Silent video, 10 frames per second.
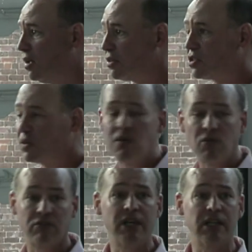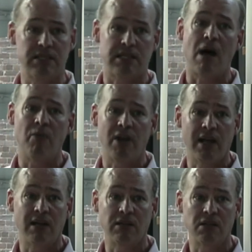So they were really
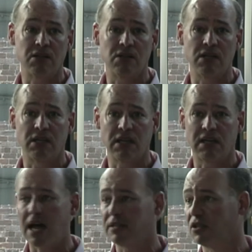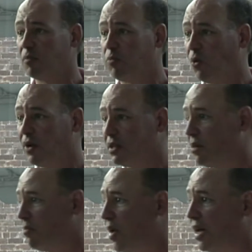dominating this league. It got to the point
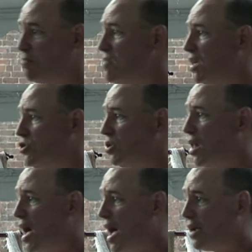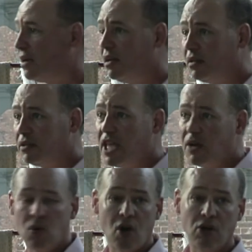that by mid July, they
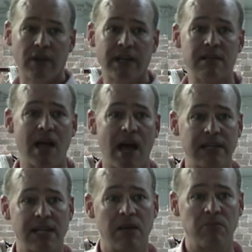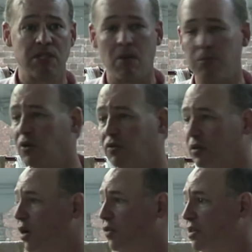were already nine games up
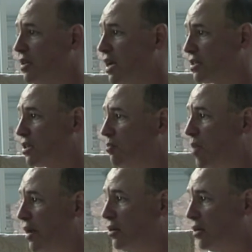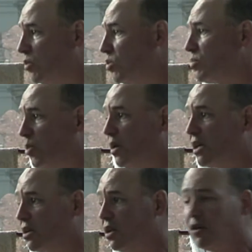over, over the next competitor, and it was pretty
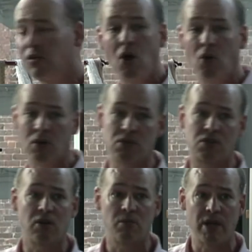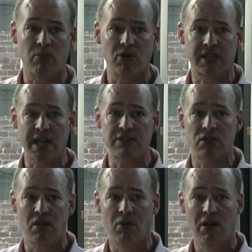clear no one was going to be able to catch
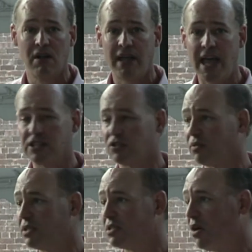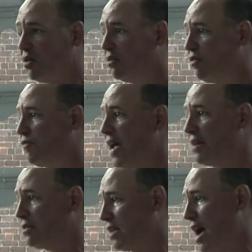them. As a result,
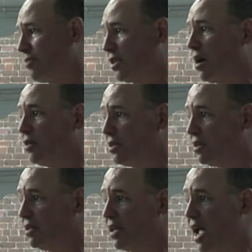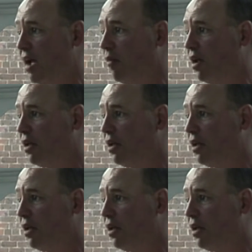fans stopped coming to the game.